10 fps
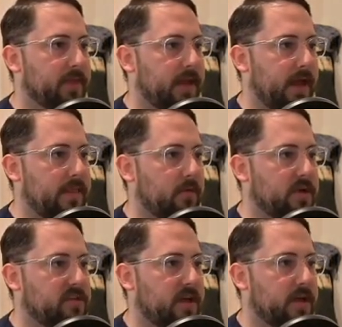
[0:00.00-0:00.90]
And then
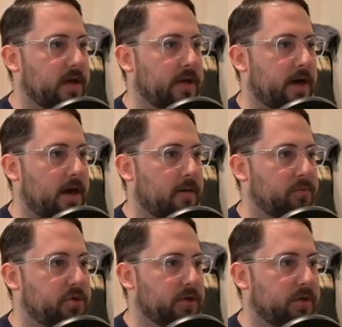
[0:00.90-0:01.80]
we take an
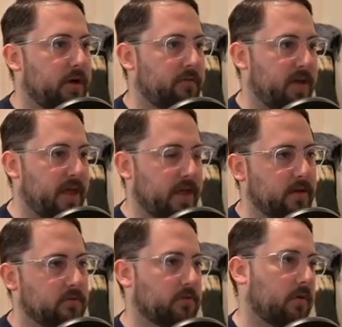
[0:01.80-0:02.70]
option of
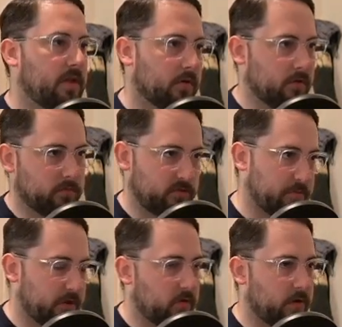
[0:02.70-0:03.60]
A, so either
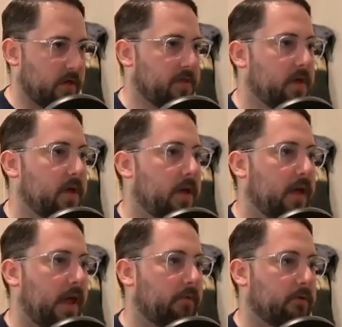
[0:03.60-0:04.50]
something or nothing,
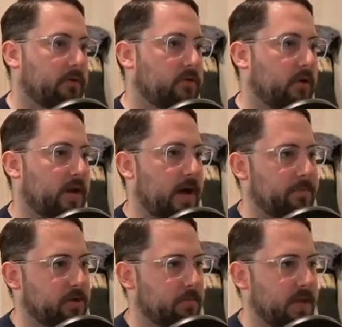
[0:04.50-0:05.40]
and we return an
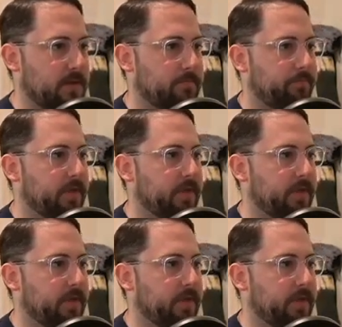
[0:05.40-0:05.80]
option B.